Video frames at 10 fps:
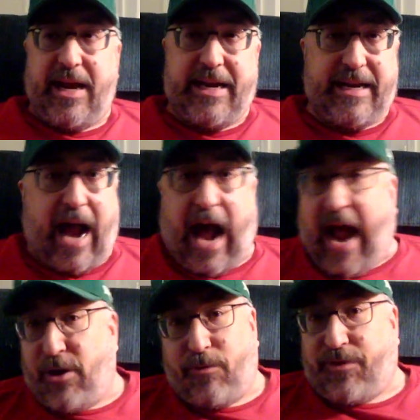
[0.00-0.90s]
Yeah,
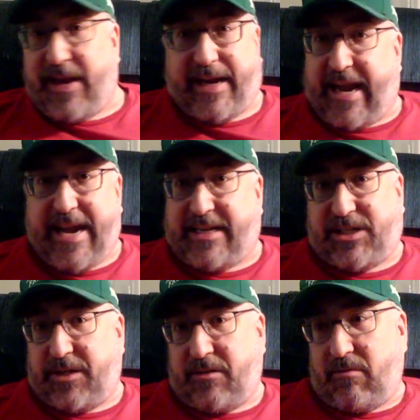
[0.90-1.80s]
I don't think
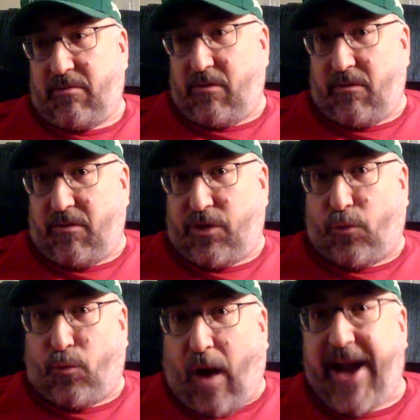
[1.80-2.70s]
it's the
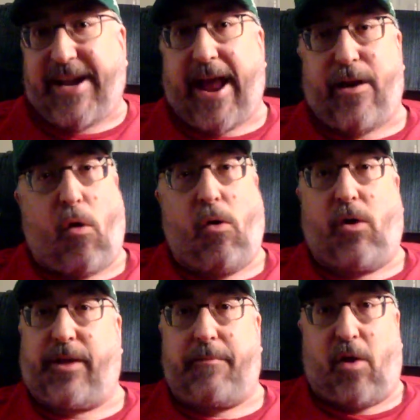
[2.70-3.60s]
right at
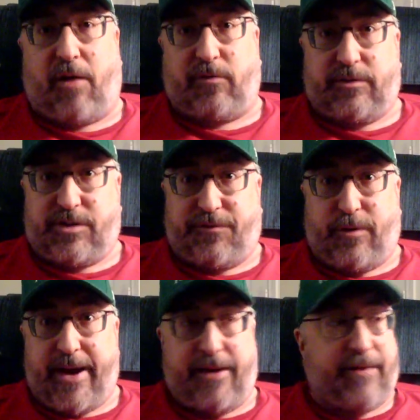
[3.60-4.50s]
all that Marvel is
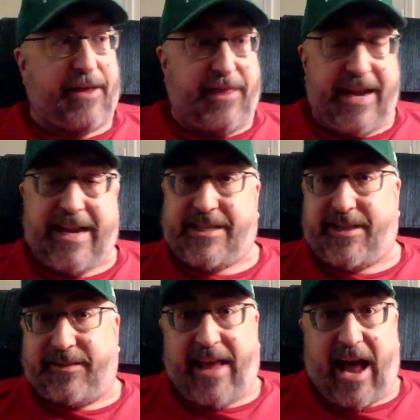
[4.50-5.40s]
afraid of. I think it's
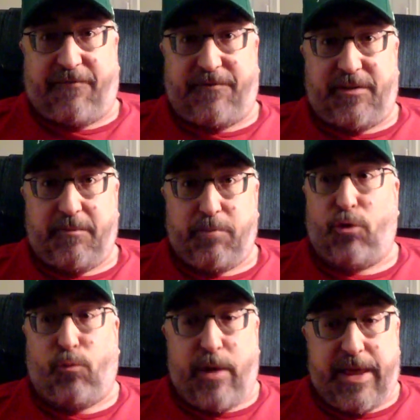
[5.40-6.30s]
the left,
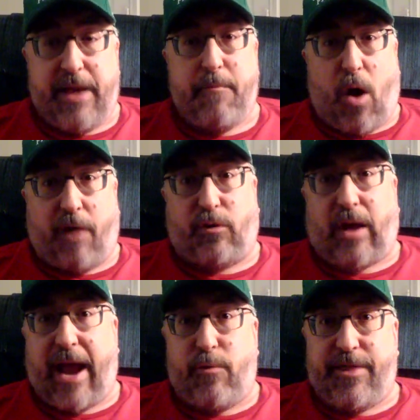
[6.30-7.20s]
both within Marvel
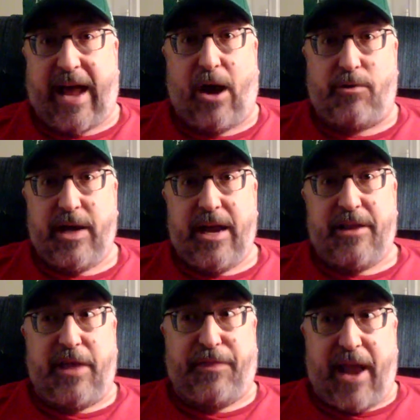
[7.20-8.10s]
and without,
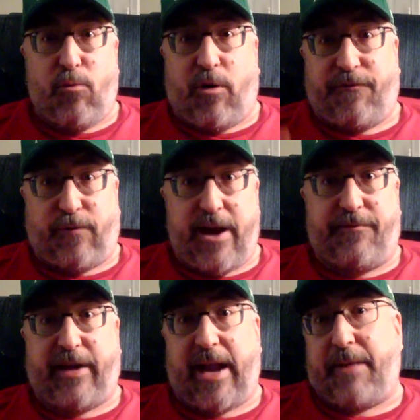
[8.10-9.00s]
that they were afraid
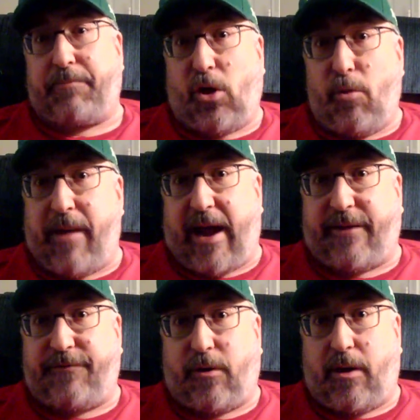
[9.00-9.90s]
of getting
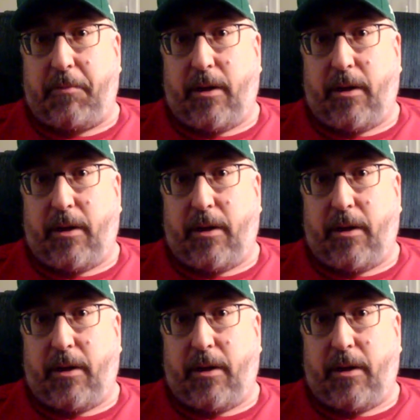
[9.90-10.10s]
blowback from.